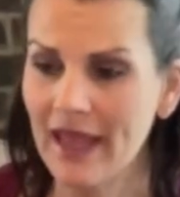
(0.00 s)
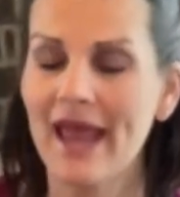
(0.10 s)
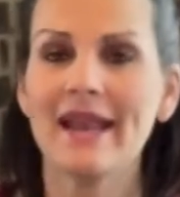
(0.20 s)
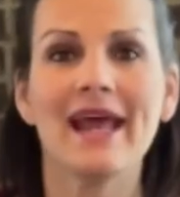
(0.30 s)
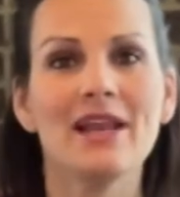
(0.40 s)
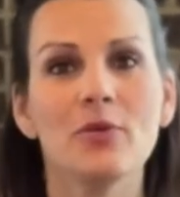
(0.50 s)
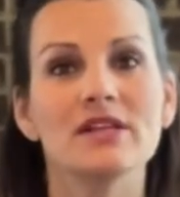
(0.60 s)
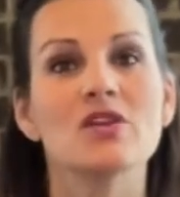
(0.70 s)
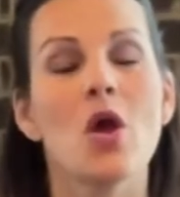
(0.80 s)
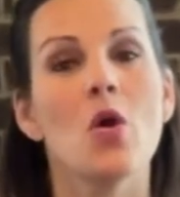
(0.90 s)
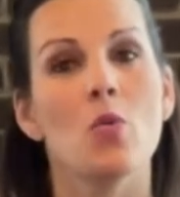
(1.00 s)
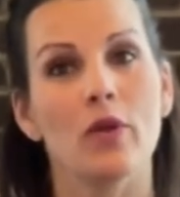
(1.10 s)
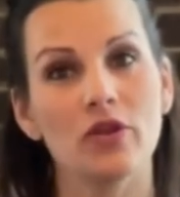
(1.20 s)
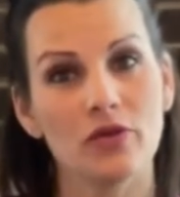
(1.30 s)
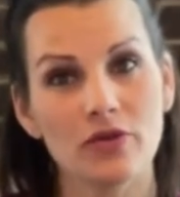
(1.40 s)
And anyways,
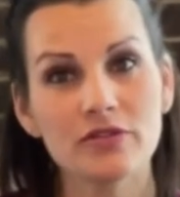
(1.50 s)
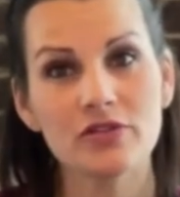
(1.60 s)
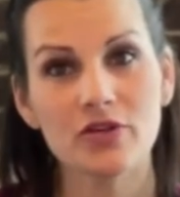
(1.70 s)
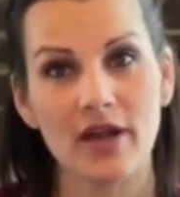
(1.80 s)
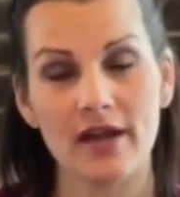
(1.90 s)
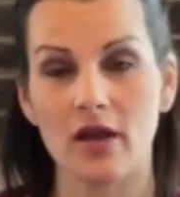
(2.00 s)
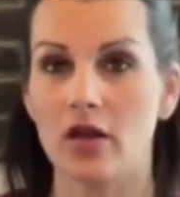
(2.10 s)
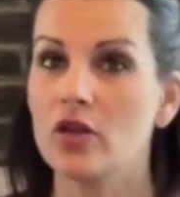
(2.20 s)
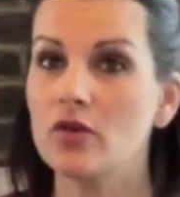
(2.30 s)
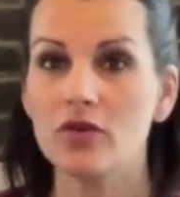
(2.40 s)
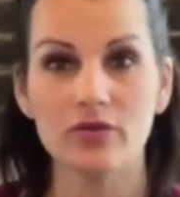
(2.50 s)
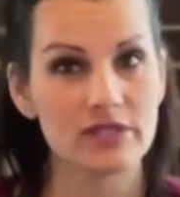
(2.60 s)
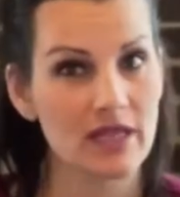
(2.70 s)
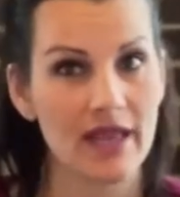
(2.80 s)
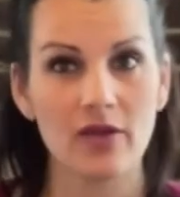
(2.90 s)
when you use your credit card, you
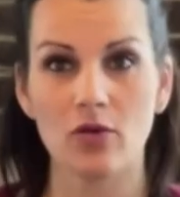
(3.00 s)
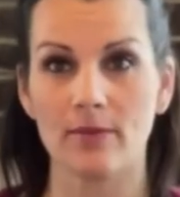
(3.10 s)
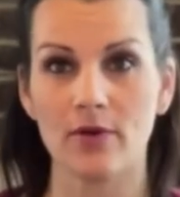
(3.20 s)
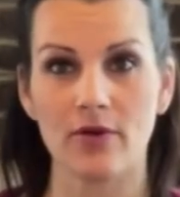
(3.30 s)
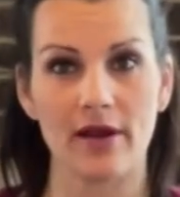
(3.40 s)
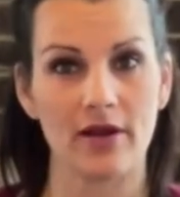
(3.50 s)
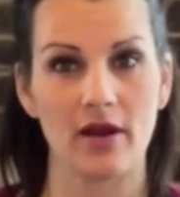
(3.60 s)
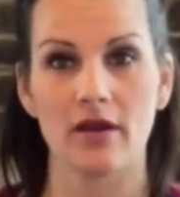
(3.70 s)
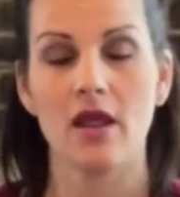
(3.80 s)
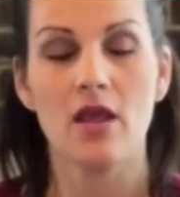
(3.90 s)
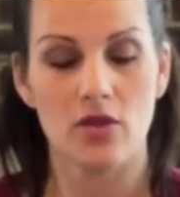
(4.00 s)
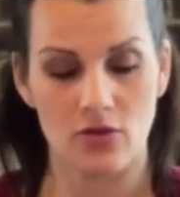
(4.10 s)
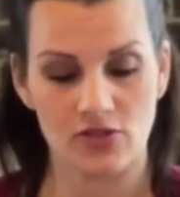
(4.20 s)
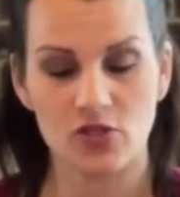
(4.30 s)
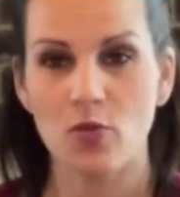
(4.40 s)
use it like a normal credit card.
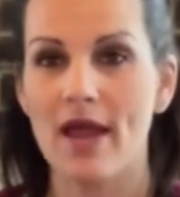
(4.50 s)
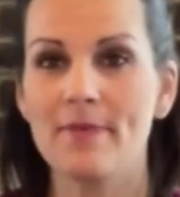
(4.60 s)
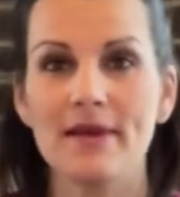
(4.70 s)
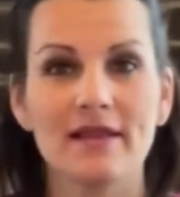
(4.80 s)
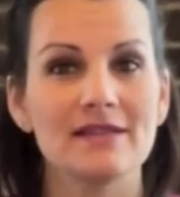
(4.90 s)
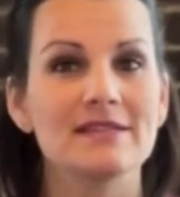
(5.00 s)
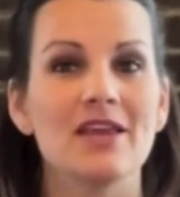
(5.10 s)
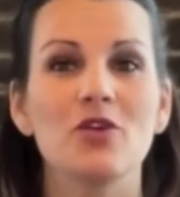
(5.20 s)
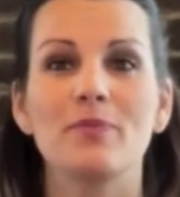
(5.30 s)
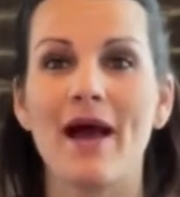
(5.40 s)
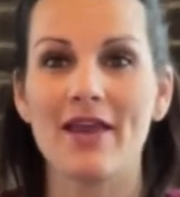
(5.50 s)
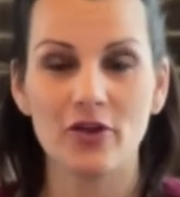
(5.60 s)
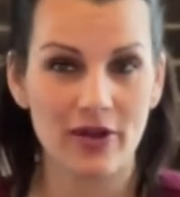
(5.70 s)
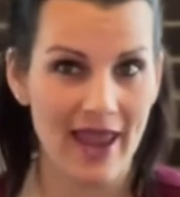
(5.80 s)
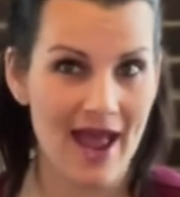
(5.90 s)
You swipe it, let's say you buy
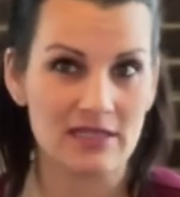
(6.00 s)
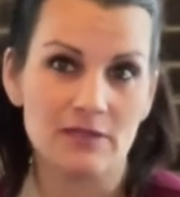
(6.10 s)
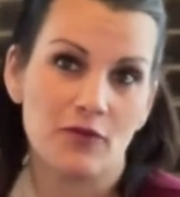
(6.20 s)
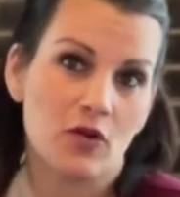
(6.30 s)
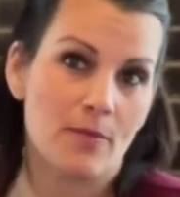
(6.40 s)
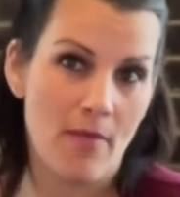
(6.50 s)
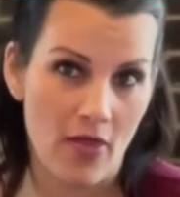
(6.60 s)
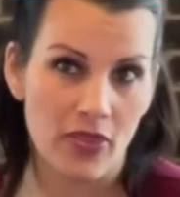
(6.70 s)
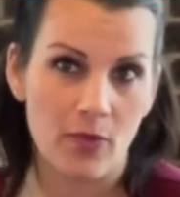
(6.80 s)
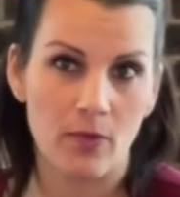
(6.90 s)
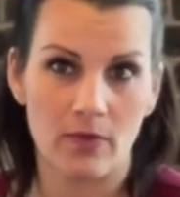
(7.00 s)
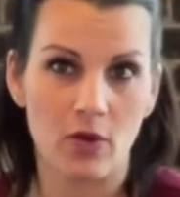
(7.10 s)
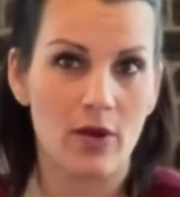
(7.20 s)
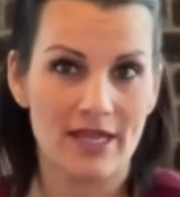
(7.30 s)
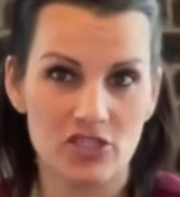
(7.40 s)
your gas for a month,
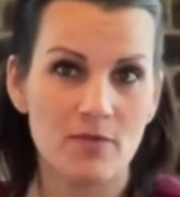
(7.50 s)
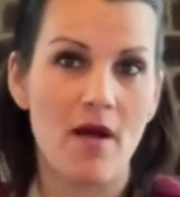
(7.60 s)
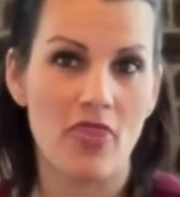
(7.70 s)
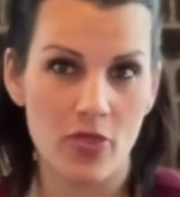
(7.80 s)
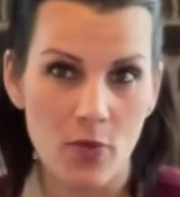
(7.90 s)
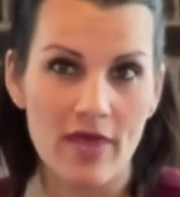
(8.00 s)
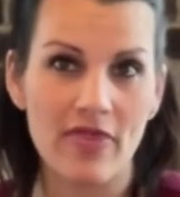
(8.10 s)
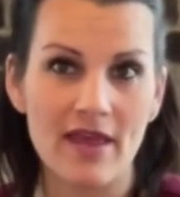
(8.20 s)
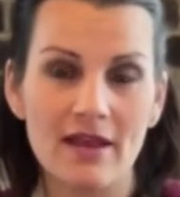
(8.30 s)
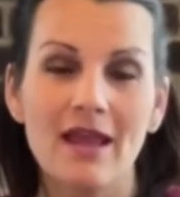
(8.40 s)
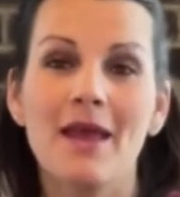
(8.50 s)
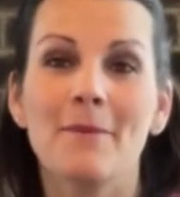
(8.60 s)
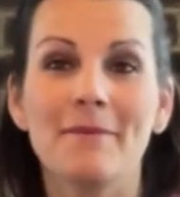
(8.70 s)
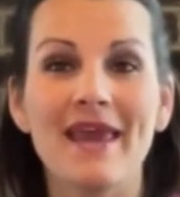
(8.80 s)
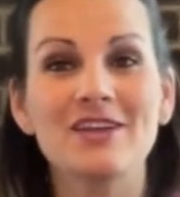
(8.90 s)
each month with it.
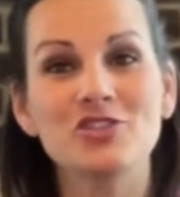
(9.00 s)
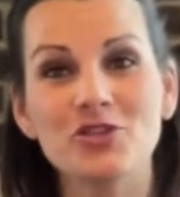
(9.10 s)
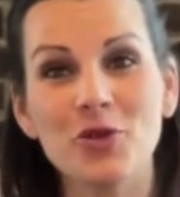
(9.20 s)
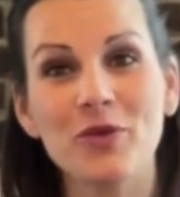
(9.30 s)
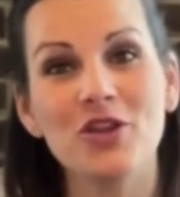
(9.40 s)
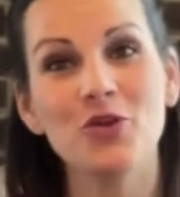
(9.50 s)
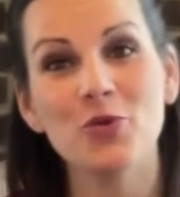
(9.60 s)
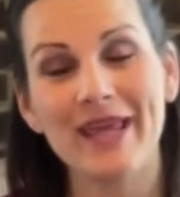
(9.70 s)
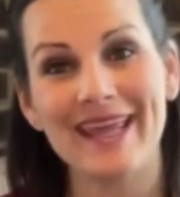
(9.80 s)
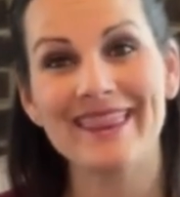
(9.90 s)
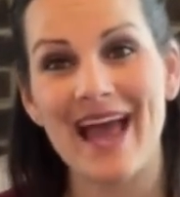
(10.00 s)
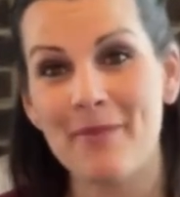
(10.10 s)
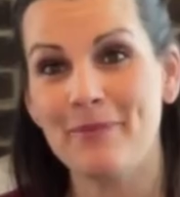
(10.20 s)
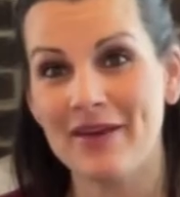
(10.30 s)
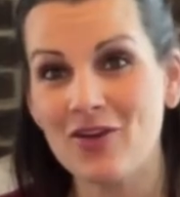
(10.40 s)
Make sure when you get
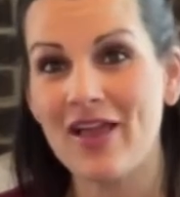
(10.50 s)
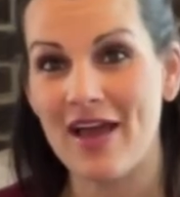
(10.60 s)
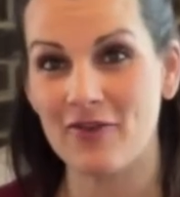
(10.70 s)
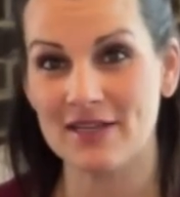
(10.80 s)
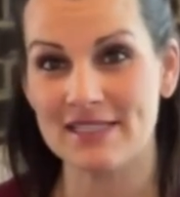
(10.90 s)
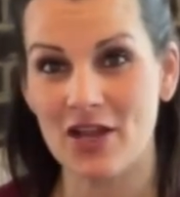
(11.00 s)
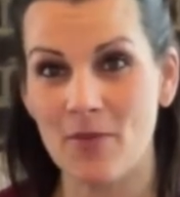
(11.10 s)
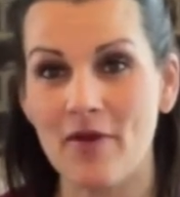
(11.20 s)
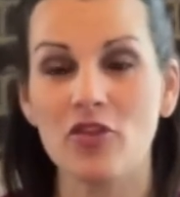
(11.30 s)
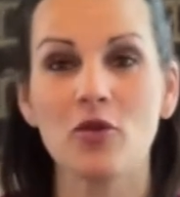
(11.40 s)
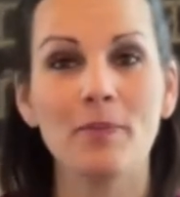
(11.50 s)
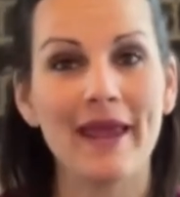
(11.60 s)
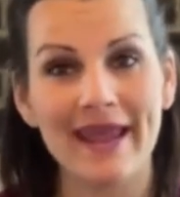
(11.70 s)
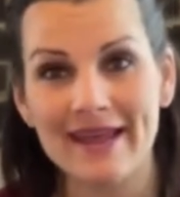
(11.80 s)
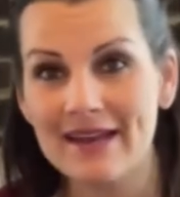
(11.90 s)
that bill every single month, you
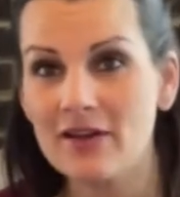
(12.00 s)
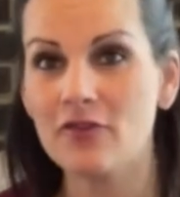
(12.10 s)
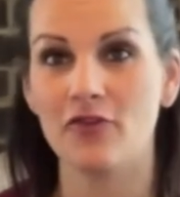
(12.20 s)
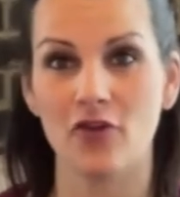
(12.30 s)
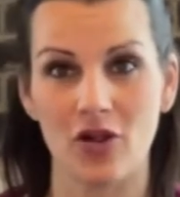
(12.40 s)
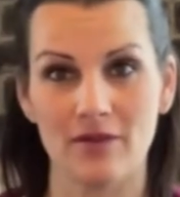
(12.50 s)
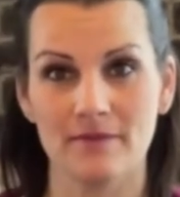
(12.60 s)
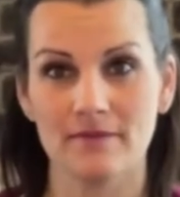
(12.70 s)
pay it in full.